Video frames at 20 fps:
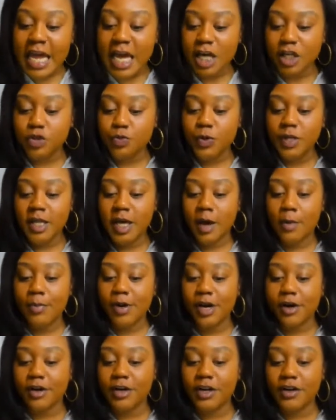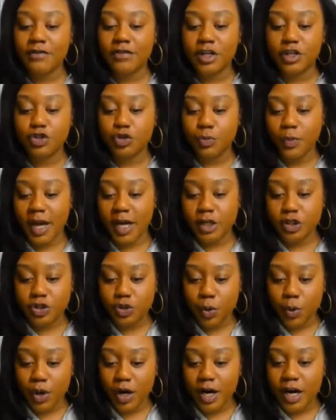it's really imperative that you make
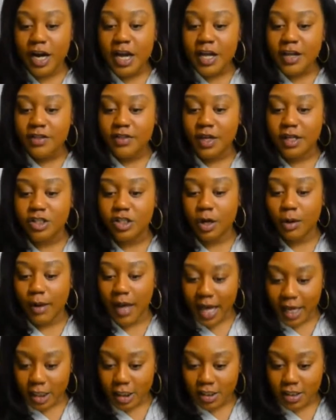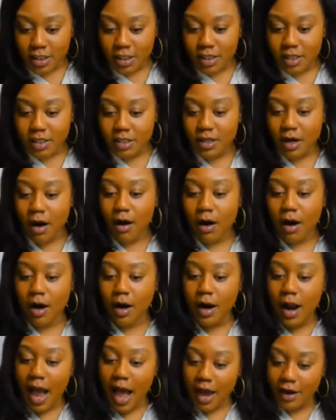sure that your edges
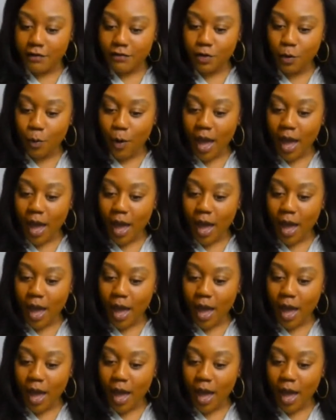are out of the